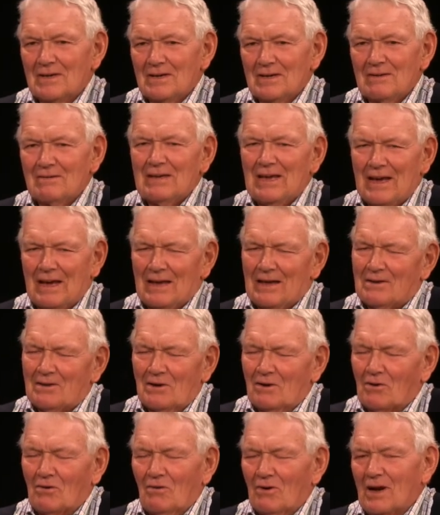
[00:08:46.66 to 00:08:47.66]
Yeah, you
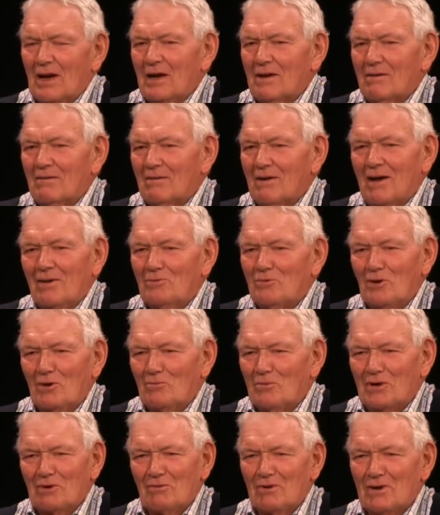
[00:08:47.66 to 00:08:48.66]
know, and I thought
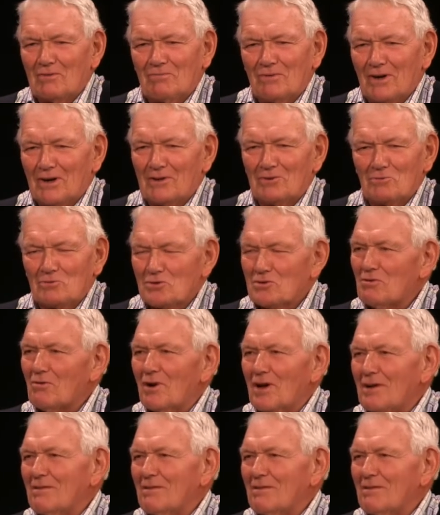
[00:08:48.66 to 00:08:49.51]
my grandfather was great.